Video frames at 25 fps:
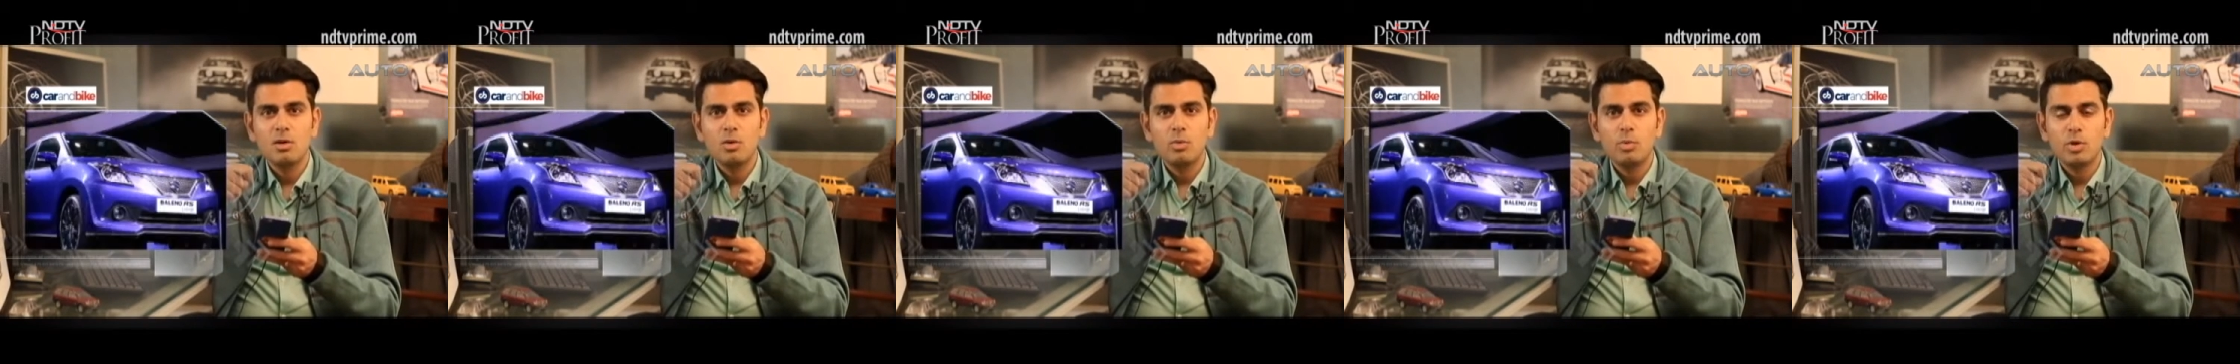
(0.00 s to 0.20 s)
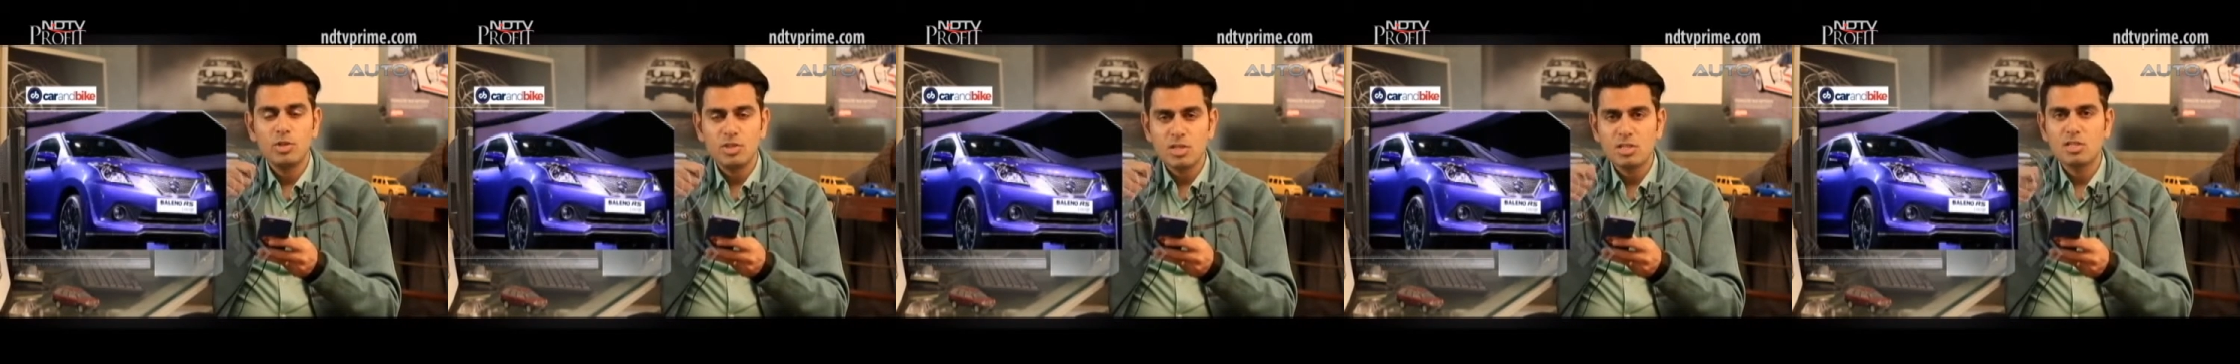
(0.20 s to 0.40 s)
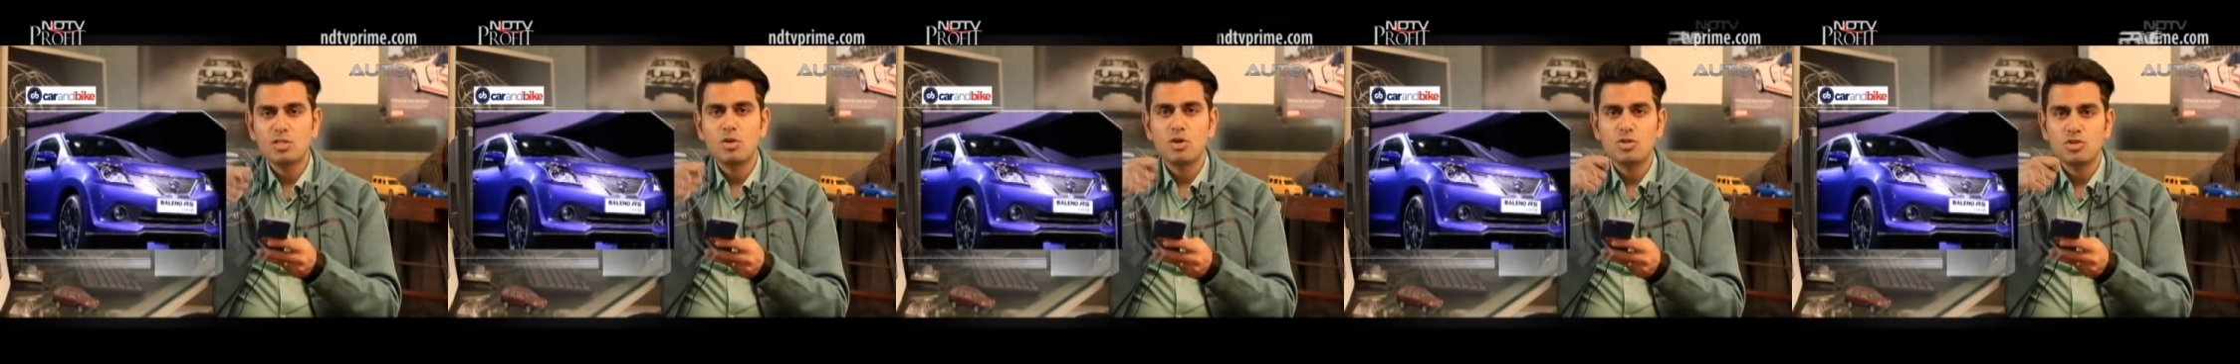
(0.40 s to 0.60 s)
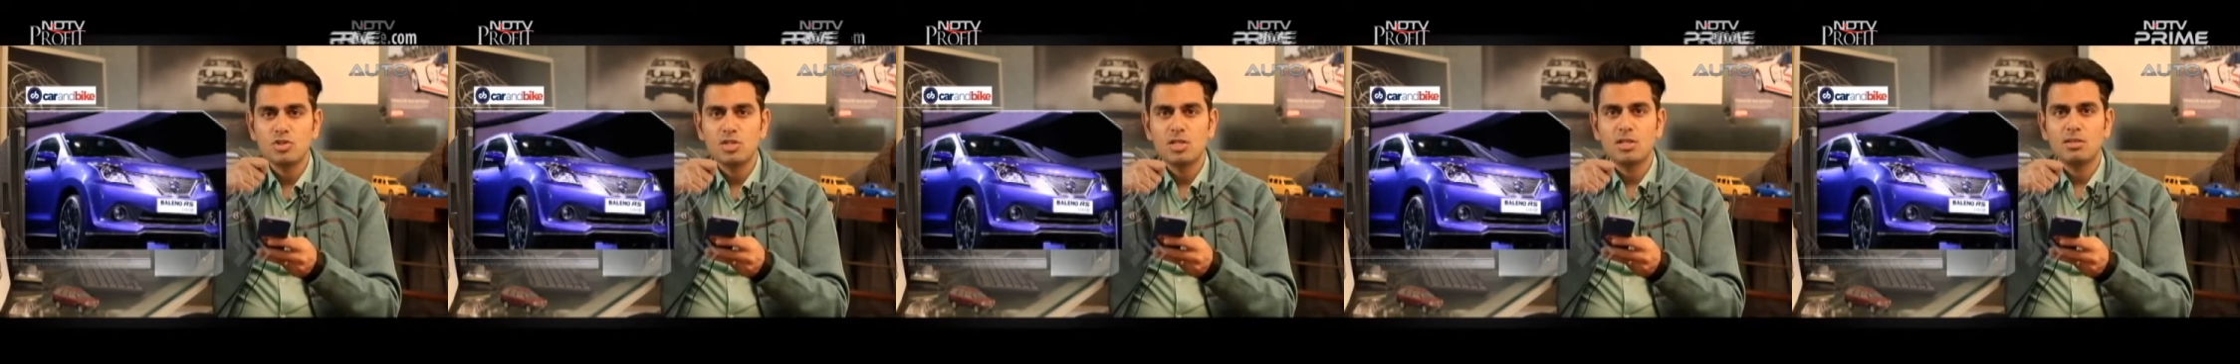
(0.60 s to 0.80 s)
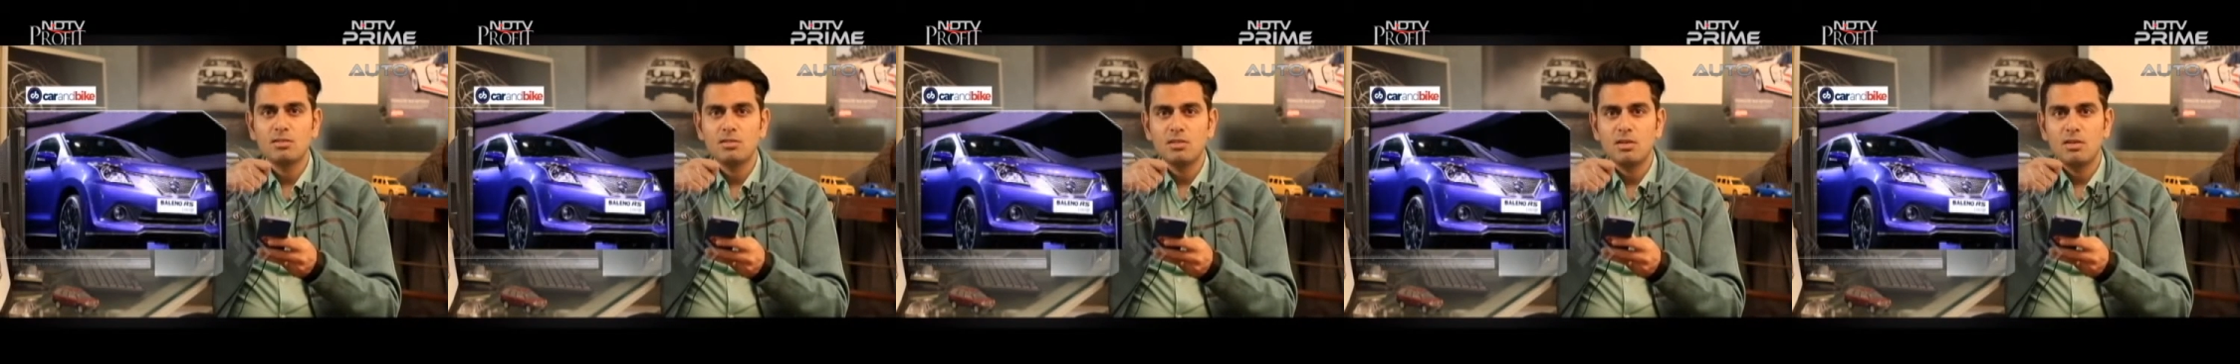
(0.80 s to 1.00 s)
which is
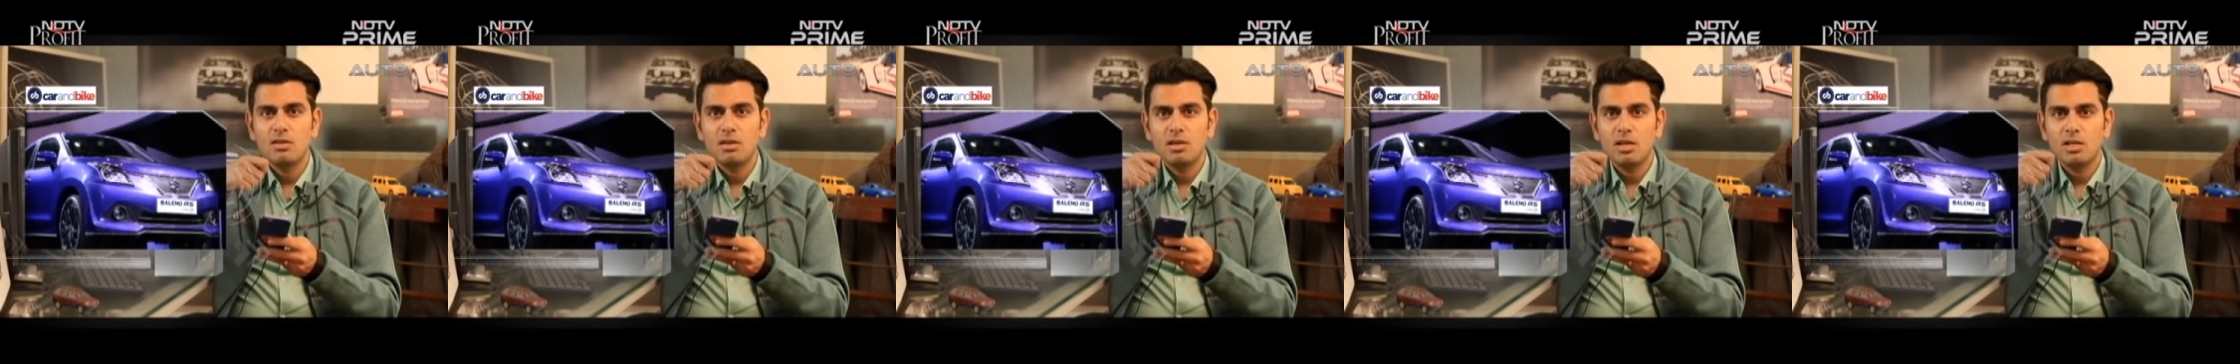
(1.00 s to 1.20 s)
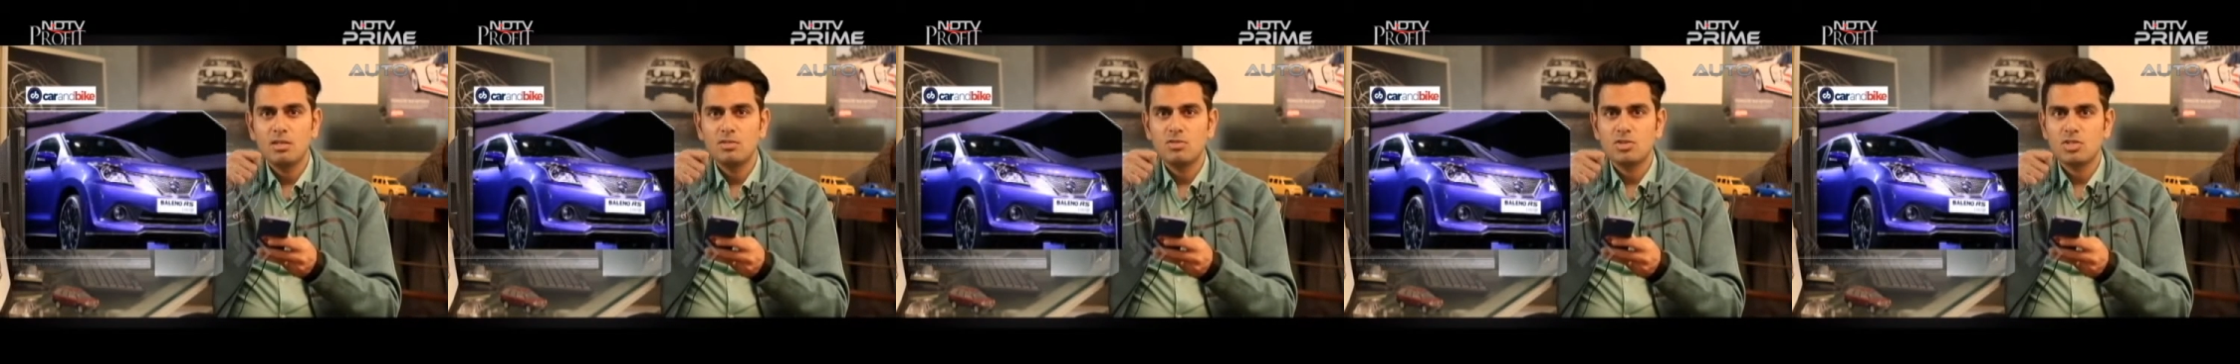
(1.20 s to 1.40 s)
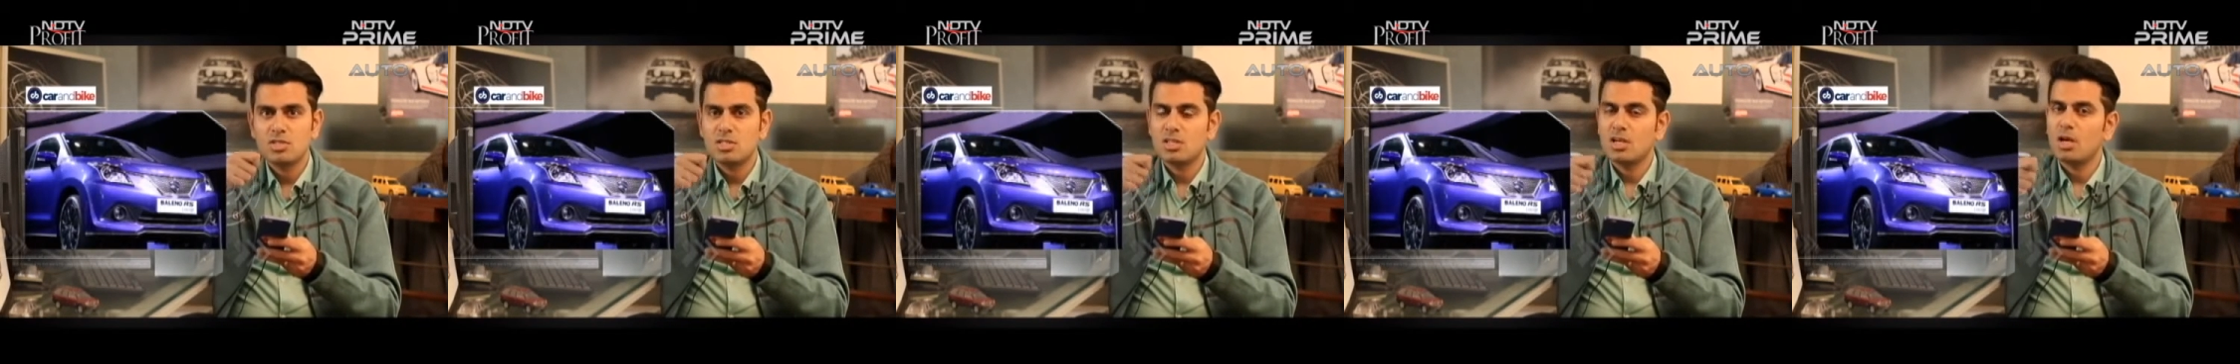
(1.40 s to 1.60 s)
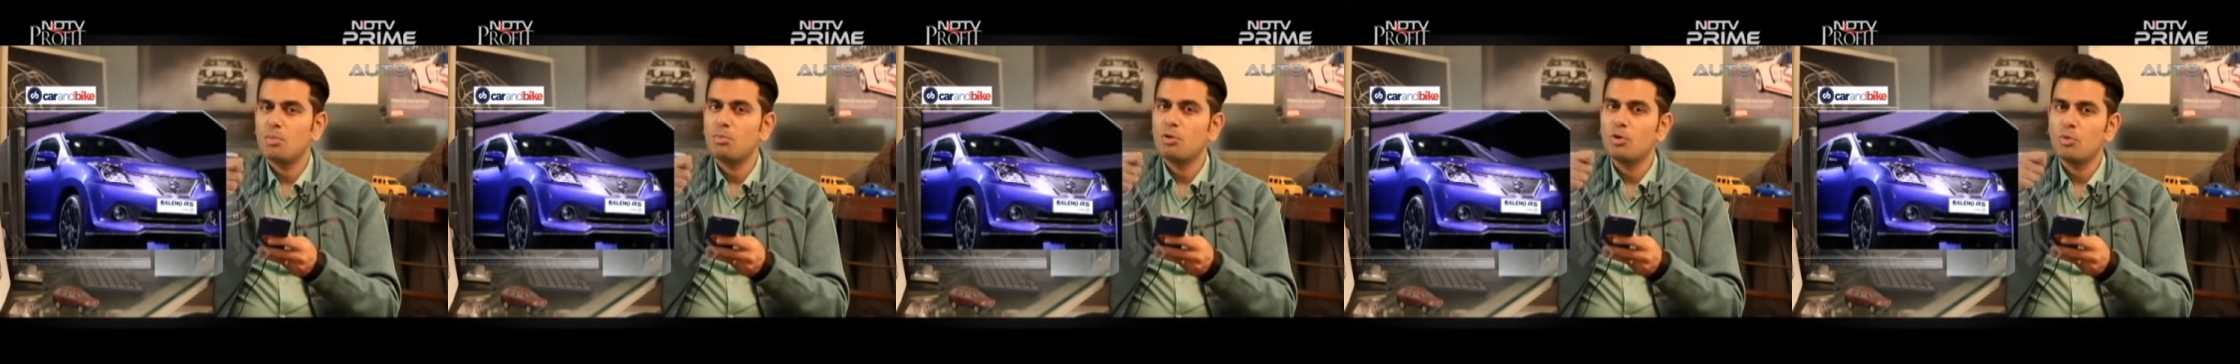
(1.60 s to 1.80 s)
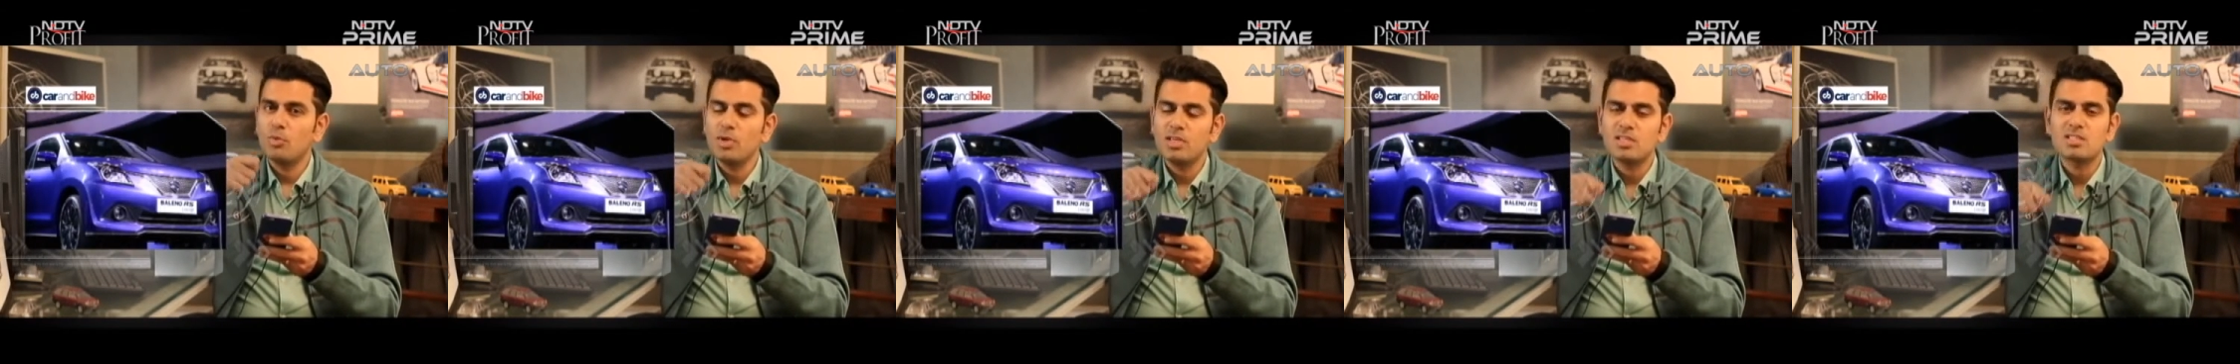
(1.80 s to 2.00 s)
launching in just a
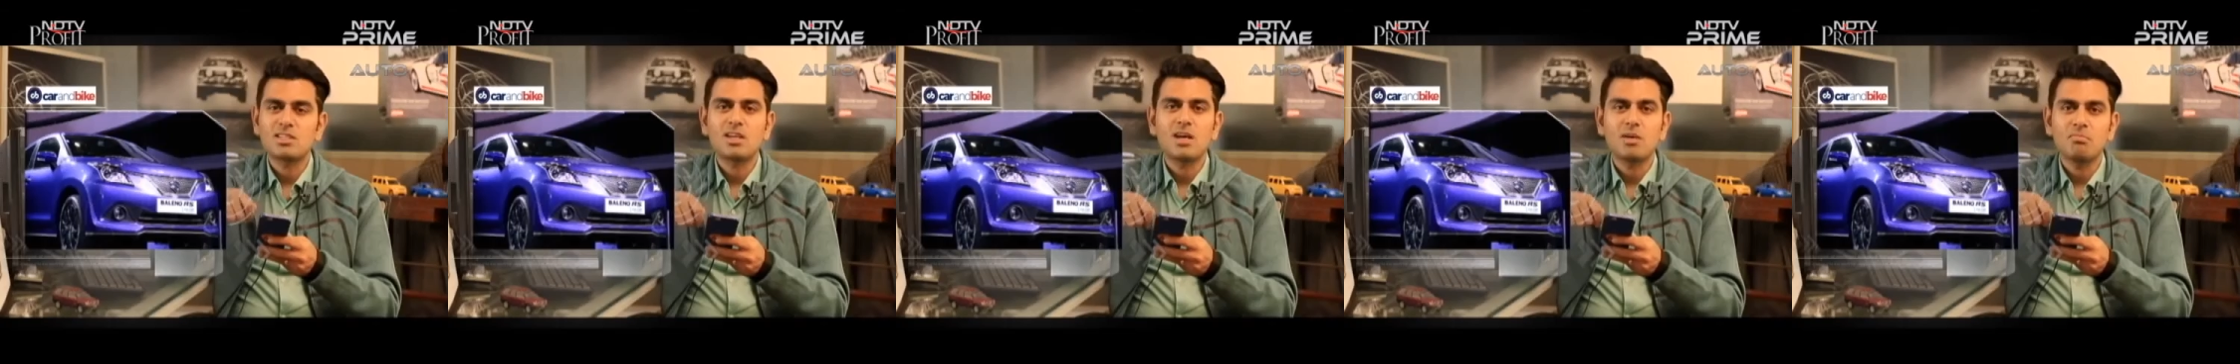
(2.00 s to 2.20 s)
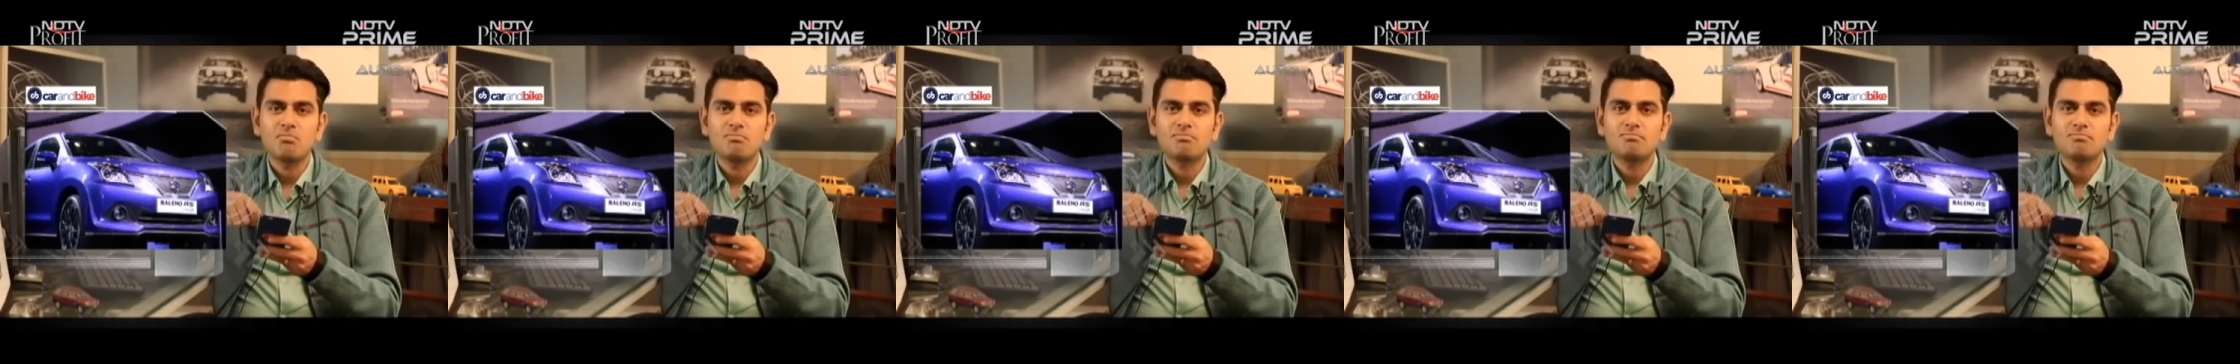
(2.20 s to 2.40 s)
couple of weeks' time.